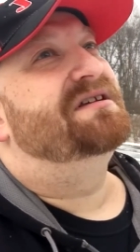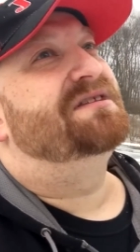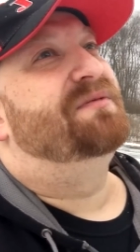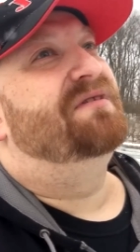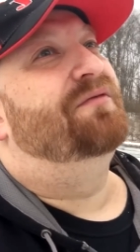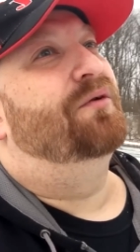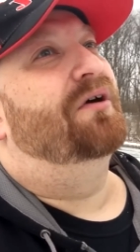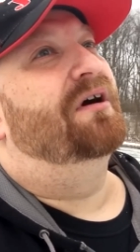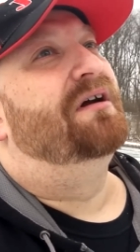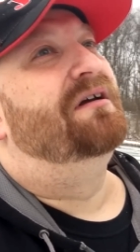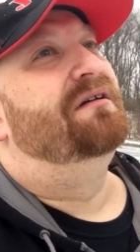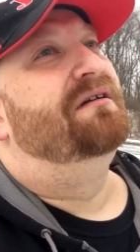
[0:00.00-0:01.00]
this before.
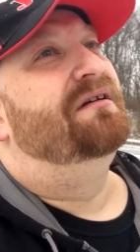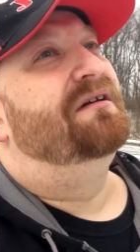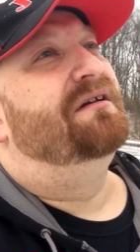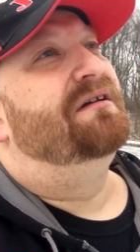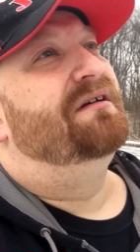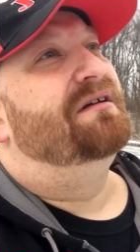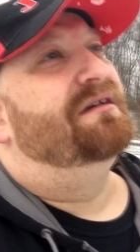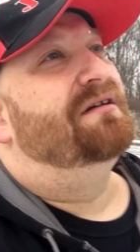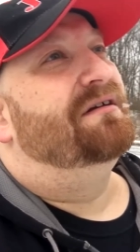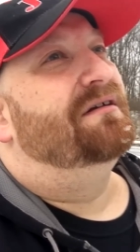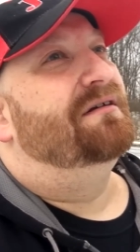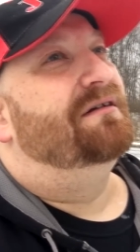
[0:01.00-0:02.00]

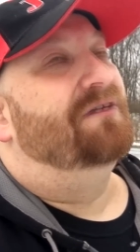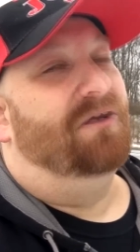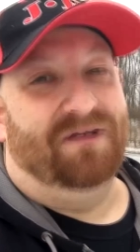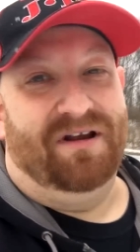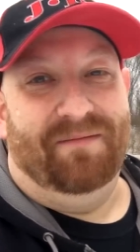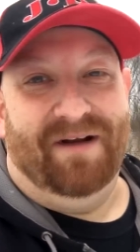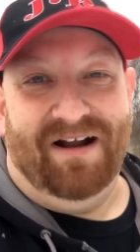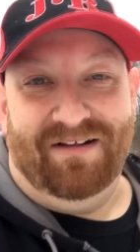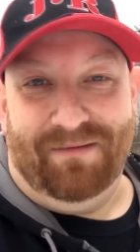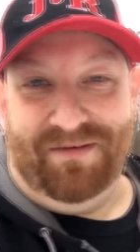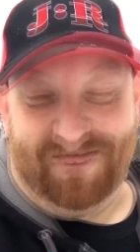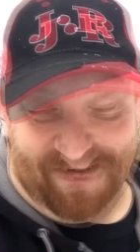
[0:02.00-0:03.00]
Hold on a minute, uh,
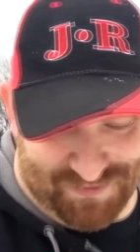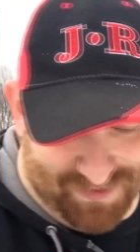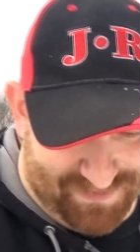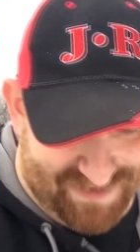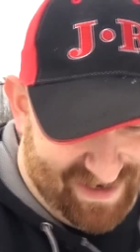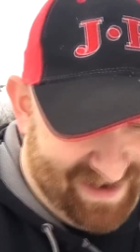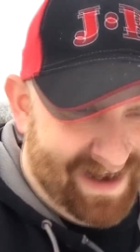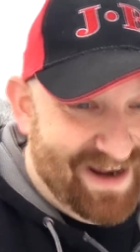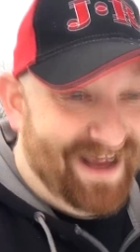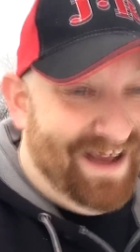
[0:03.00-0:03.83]
let me finish what I'm saying.